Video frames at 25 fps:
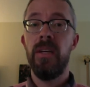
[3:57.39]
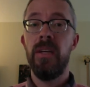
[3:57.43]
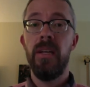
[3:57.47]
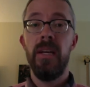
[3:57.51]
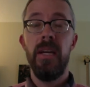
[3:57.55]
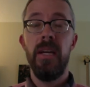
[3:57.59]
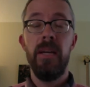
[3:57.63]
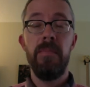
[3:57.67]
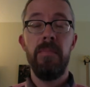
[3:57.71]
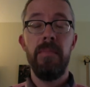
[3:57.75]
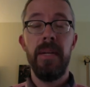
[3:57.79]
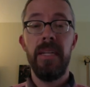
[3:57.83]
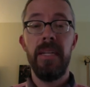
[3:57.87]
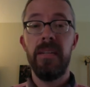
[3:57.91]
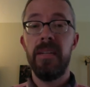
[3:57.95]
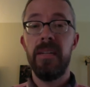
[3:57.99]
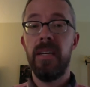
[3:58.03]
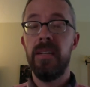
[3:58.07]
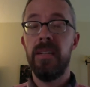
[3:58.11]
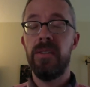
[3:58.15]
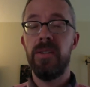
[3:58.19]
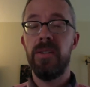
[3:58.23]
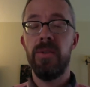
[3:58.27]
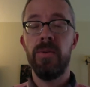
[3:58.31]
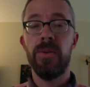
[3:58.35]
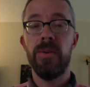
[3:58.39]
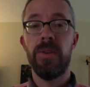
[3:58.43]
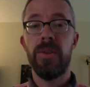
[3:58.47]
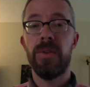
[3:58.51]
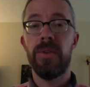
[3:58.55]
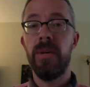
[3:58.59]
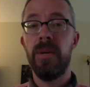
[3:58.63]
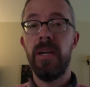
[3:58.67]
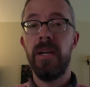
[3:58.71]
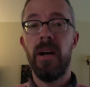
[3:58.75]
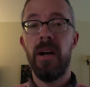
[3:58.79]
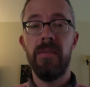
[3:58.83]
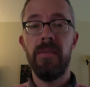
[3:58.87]
it may take two or
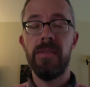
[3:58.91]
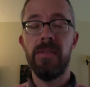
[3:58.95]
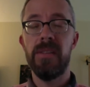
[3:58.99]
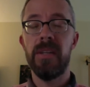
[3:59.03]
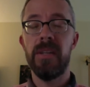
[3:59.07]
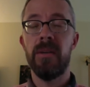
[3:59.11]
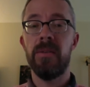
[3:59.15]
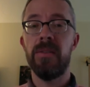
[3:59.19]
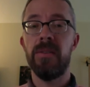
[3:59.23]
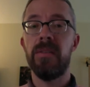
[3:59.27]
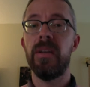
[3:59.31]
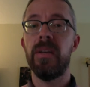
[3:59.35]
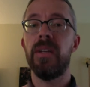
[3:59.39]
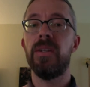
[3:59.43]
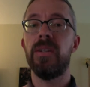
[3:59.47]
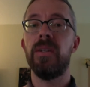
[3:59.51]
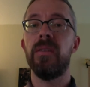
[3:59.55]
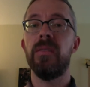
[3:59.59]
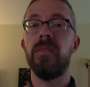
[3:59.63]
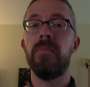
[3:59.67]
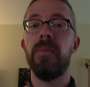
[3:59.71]
three office hour sessions.